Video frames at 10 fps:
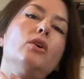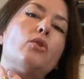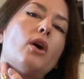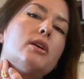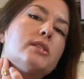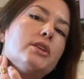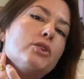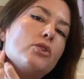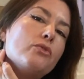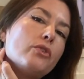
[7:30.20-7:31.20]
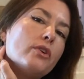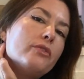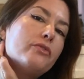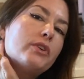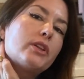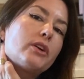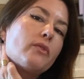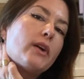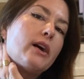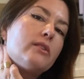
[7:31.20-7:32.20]
crossing it over and feeling
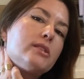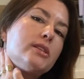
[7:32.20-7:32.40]
around